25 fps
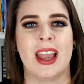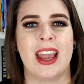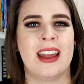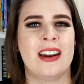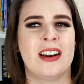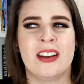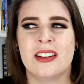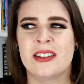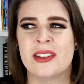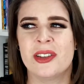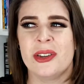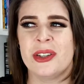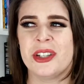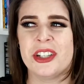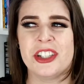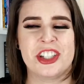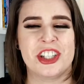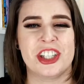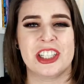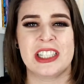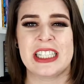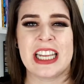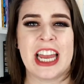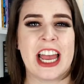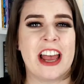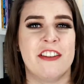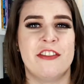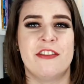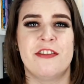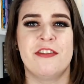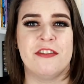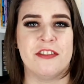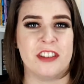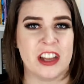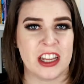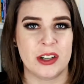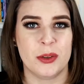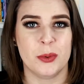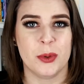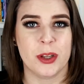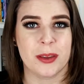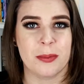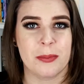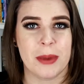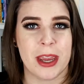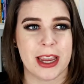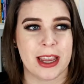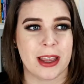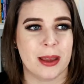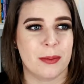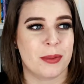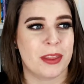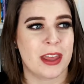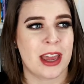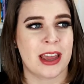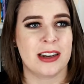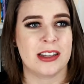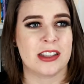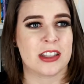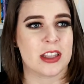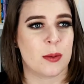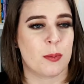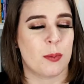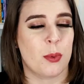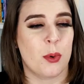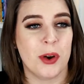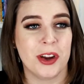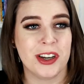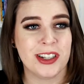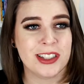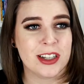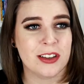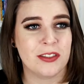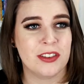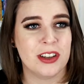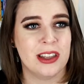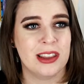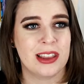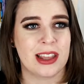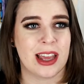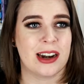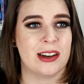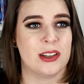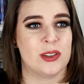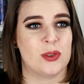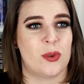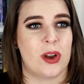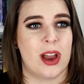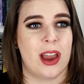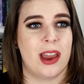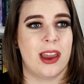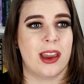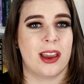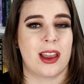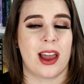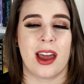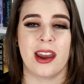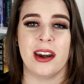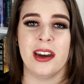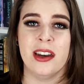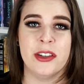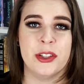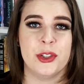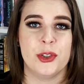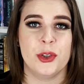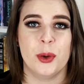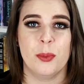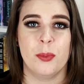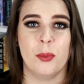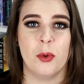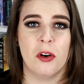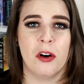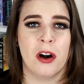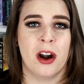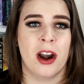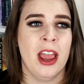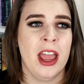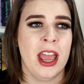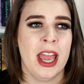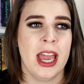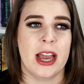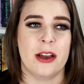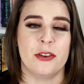And also to just have fun with makeup. That is the point of it. That is why I got into it more.